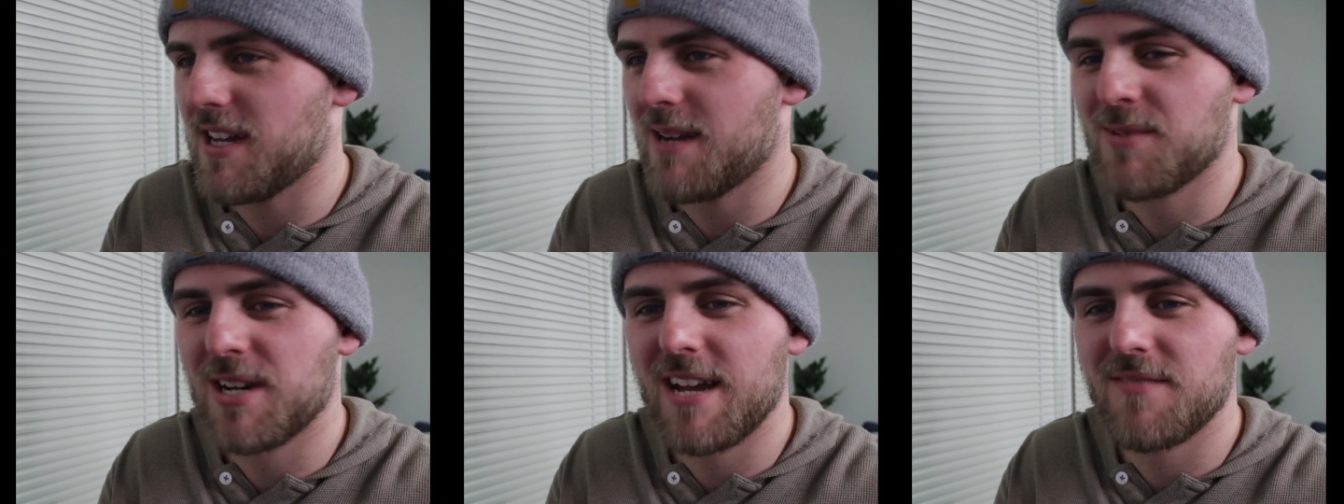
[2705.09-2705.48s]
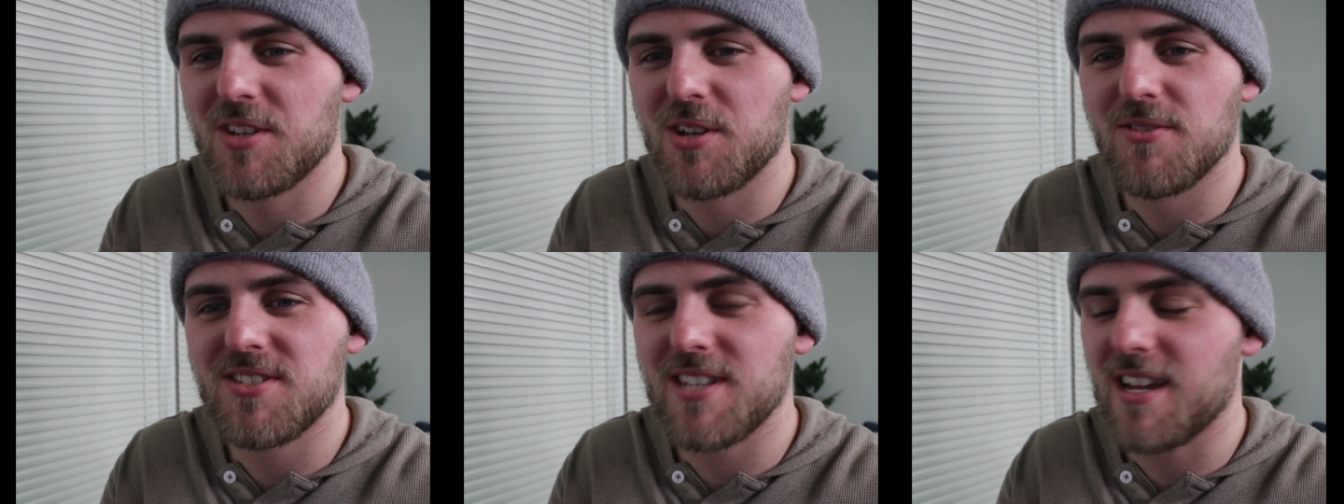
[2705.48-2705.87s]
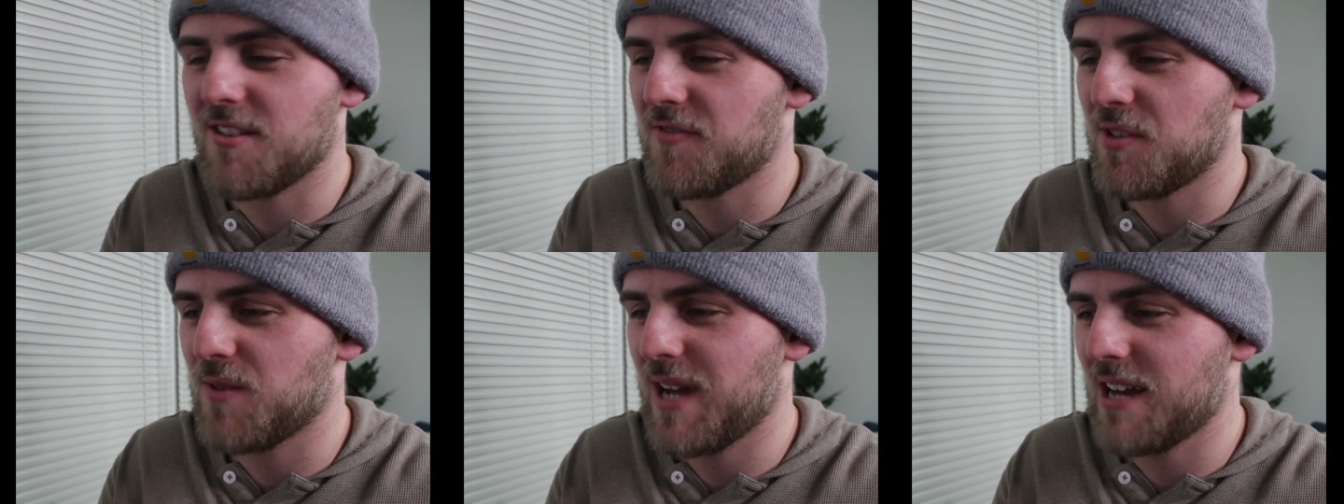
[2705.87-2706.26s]
I'm going to have to go sell a
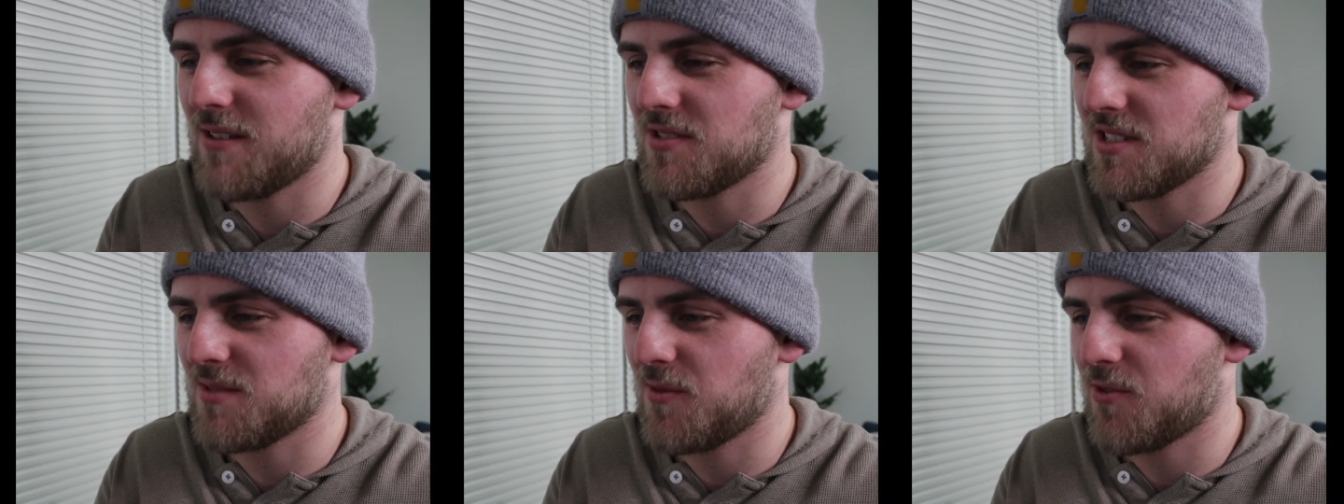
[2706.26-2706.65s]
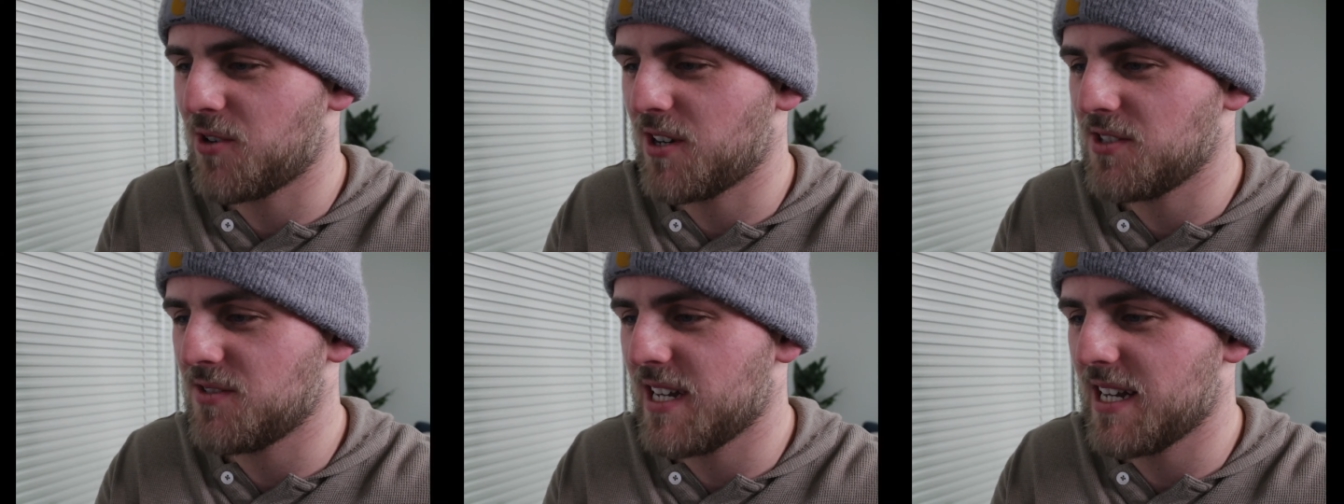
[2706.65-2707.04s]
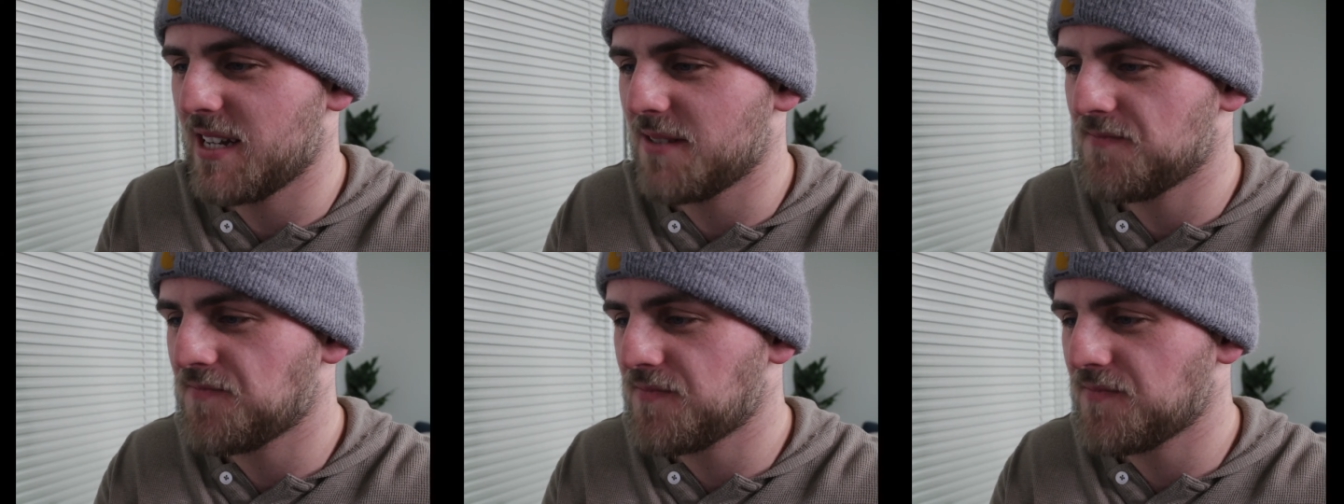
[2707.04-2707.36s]
few houses before I do that.